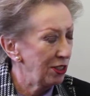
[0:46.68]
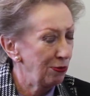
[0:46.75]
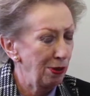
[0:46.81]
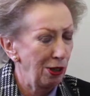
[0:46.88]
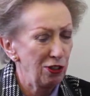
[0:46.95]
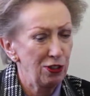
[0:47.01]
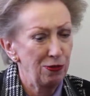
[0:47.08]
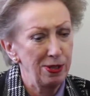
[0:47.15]

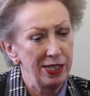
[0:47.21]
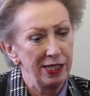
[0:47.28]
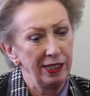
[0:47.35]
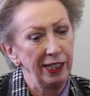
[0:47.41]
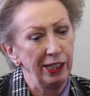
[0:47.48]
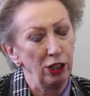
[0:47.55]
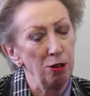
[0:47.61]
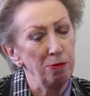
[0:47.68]
philosophy and
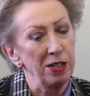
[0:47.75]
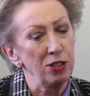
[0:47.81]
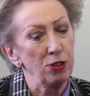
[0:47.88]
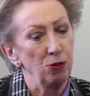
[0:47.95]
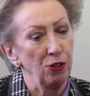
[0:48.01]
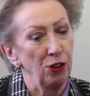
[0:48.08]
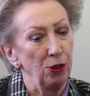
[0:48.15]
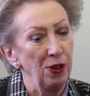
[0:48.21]
economics,
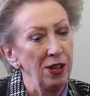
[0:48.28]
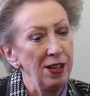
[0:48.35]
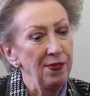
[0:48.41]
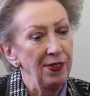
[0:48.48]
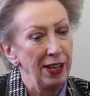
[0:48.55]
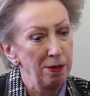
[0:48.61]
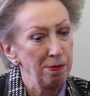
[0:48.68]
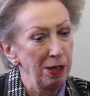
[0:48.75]
although
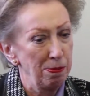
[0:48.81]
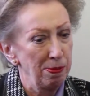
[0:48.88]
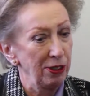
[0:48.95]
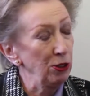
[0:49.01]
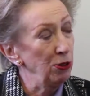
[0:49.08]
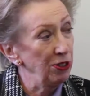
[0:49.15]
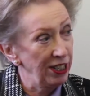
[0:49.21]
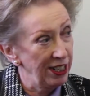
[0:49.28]
Ed
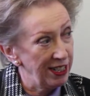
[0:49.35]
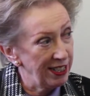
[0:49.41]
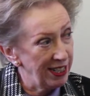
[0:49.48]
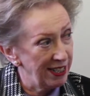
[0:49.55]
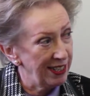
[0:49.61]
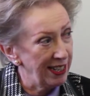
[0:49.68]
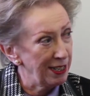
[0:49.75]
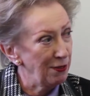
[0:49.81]
Miliband, who did it,
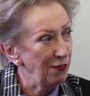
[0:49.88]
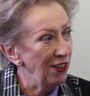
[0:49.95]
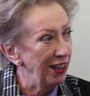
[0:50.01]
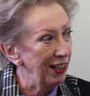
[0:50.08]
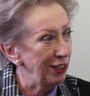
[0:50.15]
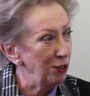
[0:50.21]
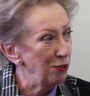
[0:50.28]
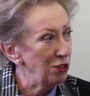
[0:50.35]
says that's a
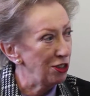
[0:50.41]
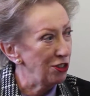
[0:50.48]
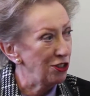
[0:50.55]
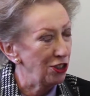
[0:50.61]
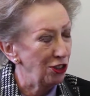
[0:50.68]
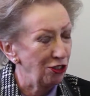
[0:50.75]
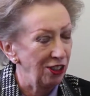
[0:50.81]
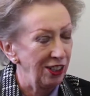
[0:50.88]
fairly useless
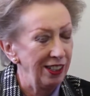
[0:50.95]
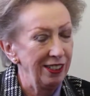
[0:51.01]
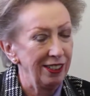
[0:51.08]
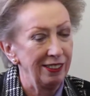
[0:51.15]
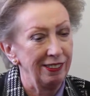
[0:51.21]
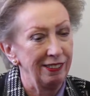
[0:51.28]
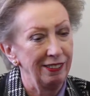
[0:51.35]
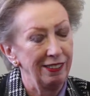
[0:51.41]
degree,
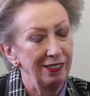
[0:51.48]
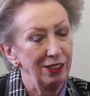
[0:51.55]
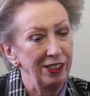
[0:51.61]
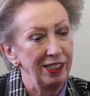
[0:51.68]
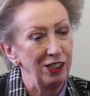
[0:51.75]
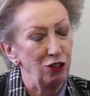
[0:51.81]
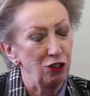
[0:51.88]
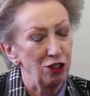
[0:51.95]
and so
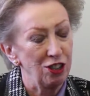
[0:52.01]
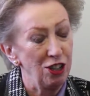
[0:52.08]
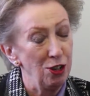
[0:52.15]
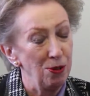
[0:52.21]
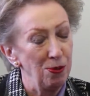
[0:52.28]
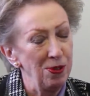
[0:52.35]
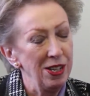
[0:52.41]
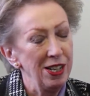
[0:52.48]
he should
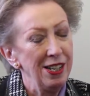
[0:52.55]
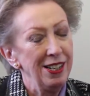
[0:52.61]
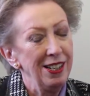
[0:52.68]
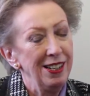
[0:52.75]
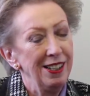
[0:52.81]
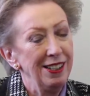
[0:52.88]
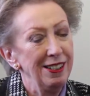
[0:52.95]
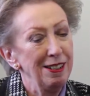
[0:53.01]
know.
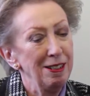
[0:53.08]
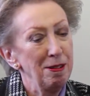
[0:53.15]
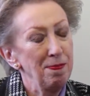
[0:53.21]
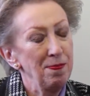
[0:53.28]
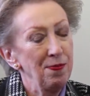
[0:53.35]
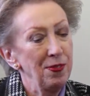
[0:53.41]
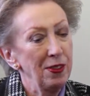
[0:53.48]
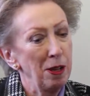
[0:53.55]

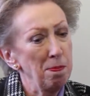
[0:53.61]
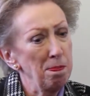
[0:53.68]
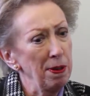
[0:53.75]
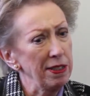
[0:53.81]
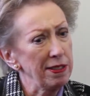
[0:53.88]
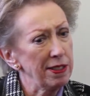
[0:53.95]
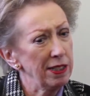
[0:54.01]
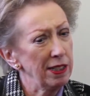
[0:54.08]

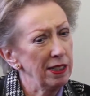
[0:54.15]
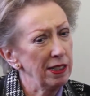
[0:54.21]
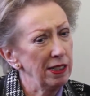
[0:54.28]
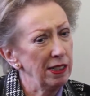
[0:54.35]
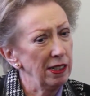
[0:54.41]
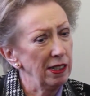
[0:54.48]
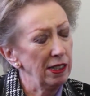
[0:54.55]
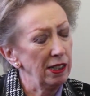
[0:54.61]
But
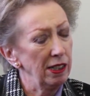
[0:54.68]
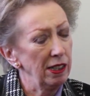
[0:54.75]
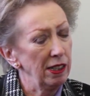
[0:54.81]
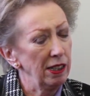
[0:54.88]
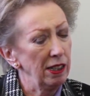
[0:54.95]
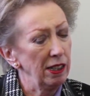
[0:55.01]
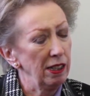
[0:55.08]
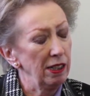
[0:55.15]

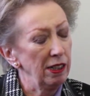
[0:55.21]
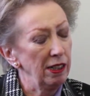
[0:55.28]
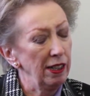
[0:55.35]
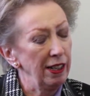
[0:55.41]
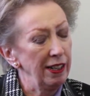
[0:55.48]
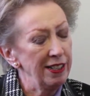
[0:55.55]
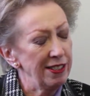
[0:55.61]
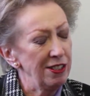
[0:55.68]

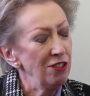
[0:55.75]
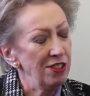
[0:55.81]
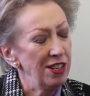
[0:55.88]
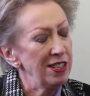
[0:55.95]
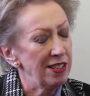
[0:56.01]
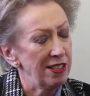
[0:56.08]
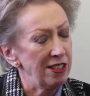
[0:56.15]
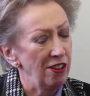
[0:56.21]
it's not
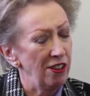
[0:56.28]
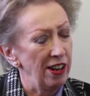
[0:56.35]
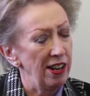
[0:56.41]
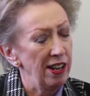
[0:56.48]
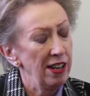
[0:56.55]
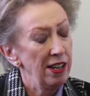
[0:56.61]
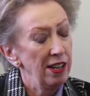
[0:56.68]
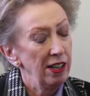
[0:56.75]
necessary.
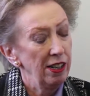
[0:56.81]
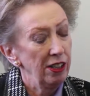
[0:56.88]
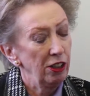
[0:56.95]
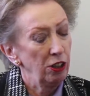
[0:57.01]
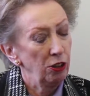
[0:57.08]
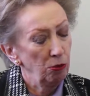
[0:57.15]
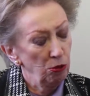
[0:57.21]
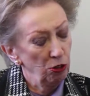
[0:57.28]

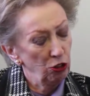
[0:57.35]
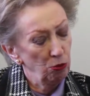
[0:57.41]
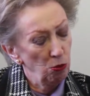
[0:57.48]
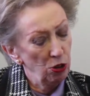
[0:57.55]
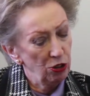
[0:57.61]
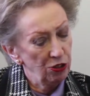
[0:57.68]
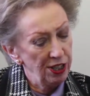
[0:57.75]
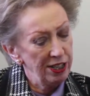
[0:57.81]

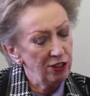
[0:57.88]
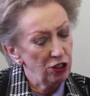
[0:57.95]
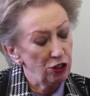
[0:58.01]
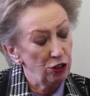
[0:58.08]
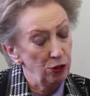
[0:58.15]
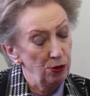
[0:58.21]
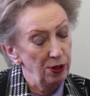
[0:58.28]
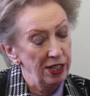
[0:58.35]
What you need to
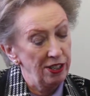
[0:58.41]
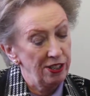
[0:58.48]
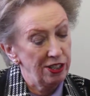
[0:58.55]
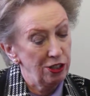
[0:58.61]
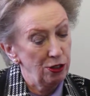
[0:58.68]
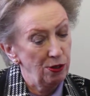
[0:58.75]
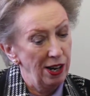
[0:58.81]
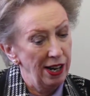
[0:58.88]
do is
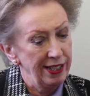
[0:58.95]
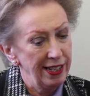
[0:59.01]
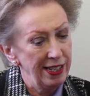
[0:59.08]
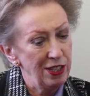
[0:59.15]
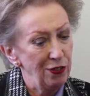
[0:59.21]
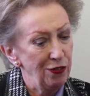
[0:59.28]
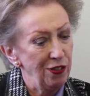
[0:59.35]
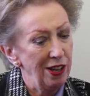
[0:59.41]
to
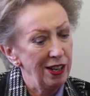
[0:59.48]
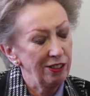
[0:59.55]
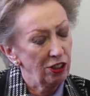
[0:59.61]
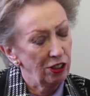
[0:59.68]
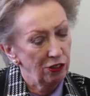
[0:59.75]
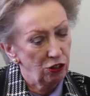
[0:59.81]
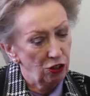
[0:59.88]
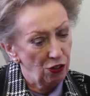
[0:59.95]
identify,
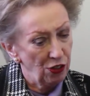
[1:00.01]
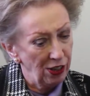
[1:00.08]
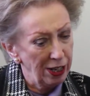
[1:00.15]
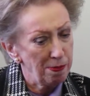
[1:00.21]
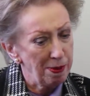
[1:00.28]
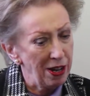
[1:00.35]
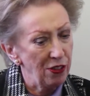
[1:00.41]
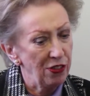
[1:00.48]
to
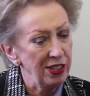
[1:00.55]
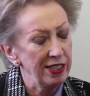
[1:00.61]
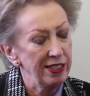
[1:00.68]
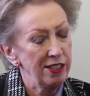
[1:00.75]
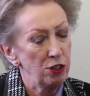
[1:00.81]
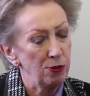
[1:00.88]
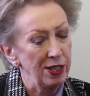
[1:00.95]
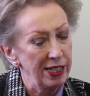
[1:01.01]
think about things, to